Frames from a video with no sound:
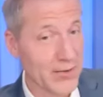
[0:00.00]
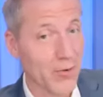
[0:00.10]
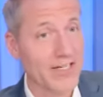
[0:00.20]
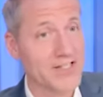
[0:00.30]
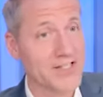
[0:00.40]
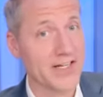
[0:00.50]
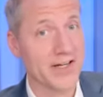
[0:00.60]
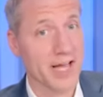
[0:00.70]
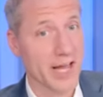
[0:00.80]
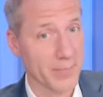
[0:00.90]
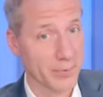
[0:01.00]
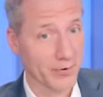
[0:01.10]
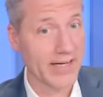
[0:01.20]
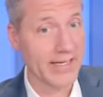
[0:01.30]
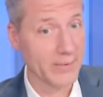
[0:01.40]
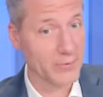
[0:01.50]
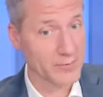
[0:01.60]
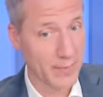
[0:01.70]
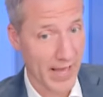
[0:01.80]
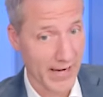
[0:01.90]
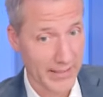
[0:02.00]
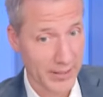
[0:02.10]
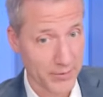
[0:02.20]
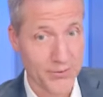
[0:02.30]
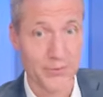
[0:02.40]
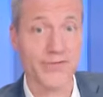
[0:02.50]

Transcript: Corey Seager got a parade. He was batting number two.